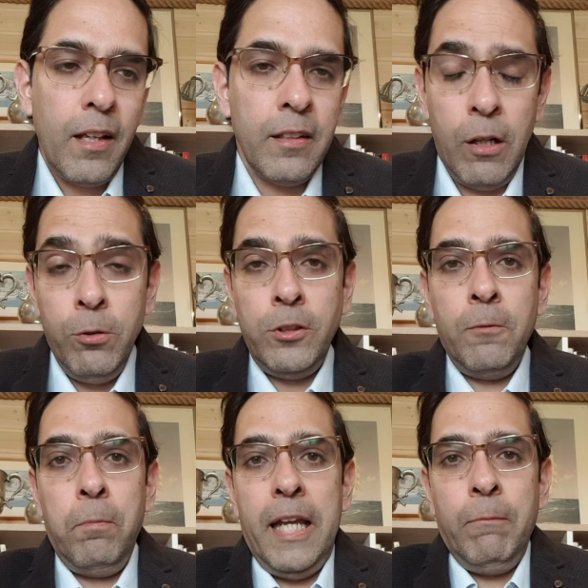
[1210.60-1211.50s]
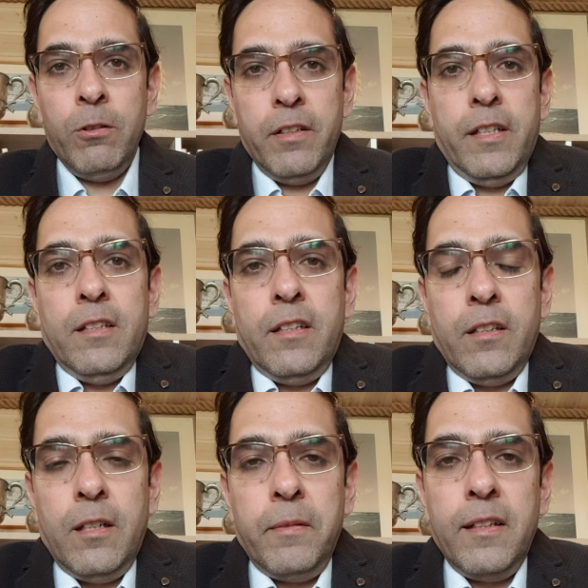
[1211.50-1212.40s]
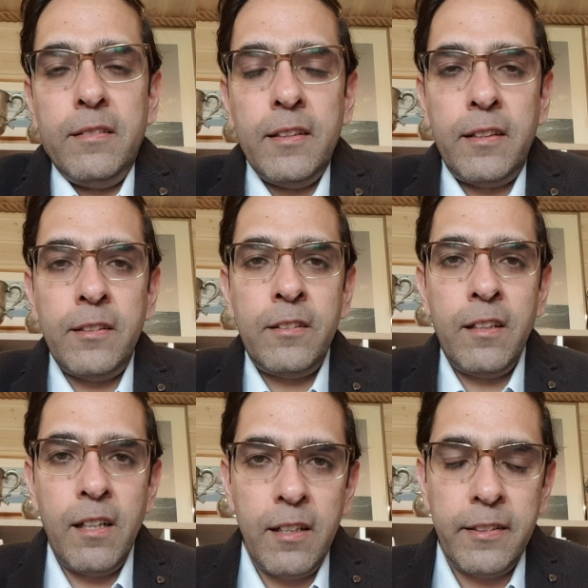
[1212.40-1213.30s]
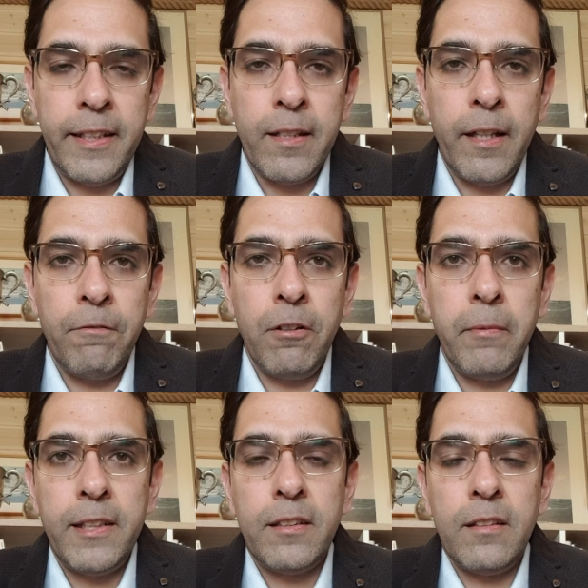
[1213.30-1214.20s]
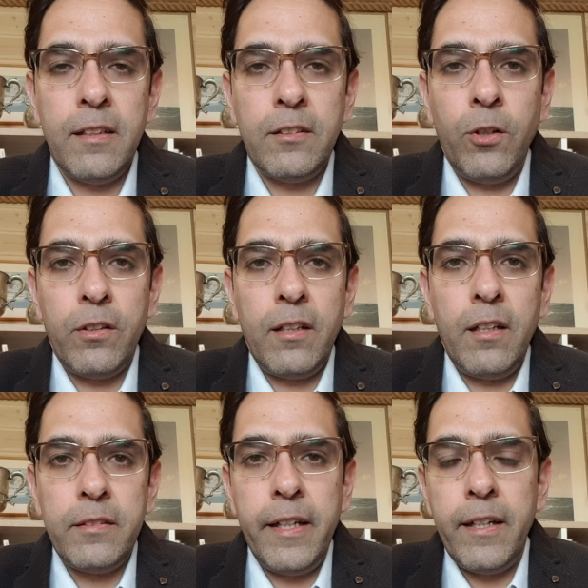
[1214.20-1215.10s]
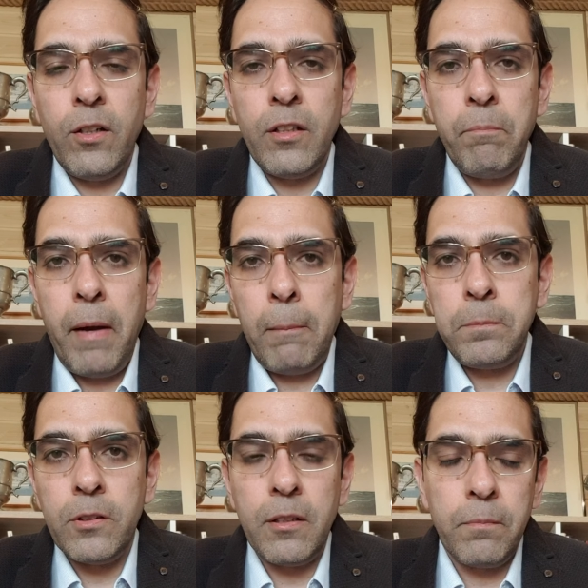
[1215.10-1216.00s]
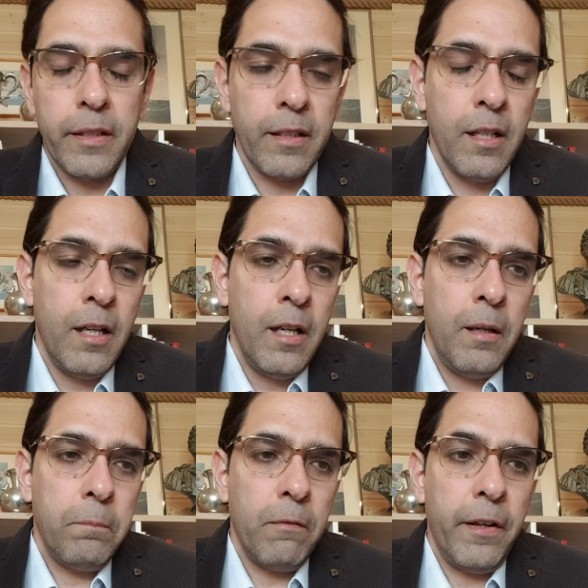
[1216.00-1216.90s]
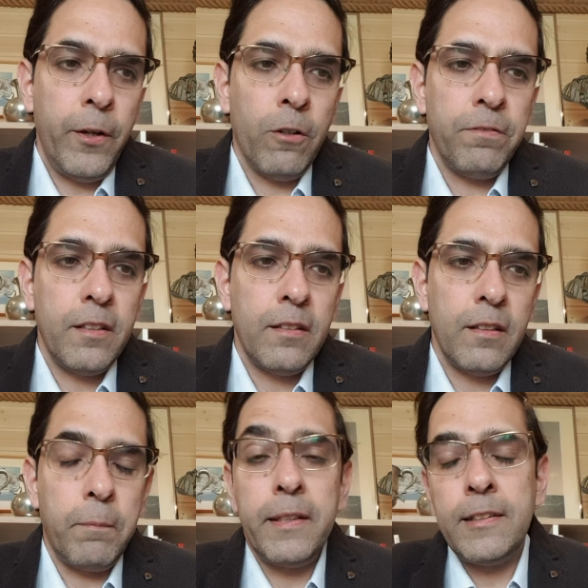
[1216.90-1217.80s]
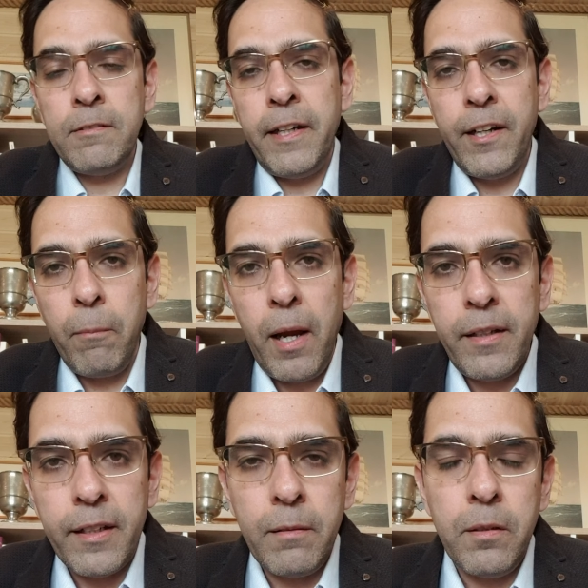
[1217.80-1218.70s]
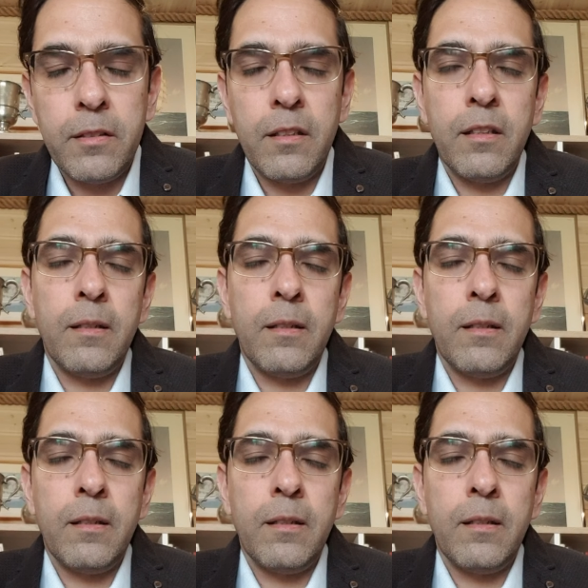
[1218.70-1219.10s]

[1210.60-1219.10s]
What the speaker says: Now, who's to blame over here? I mean, this is secret information. It's not there on the maps or something. But very often, I mean, this is very dramatic, but